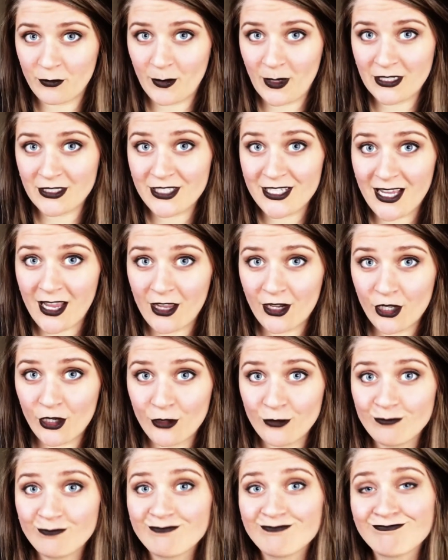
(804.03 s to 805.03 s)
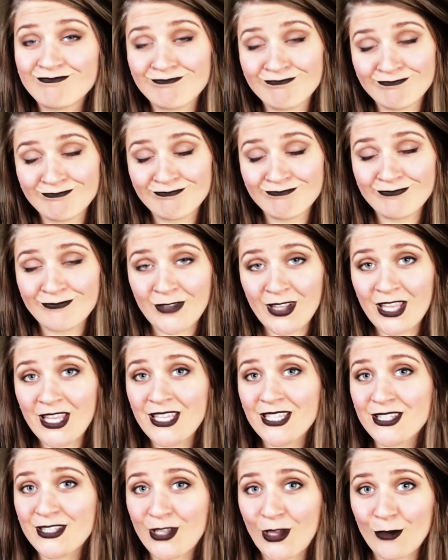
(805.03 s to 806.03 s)
Amontillado.
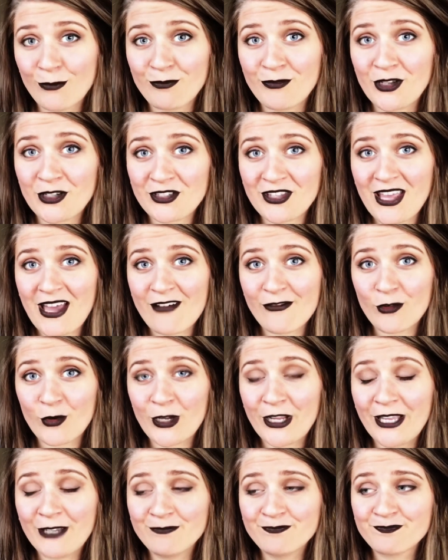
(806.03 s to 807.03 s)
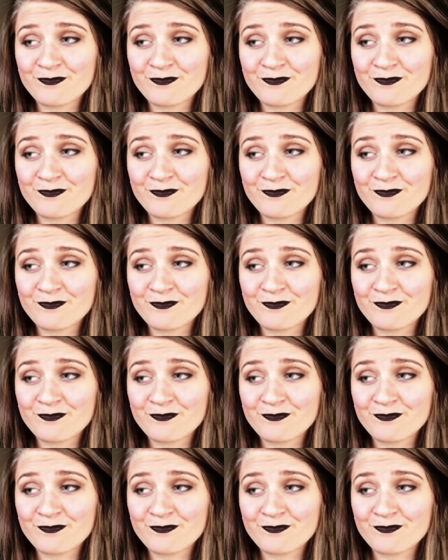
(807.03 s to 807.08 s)
So there's that for you.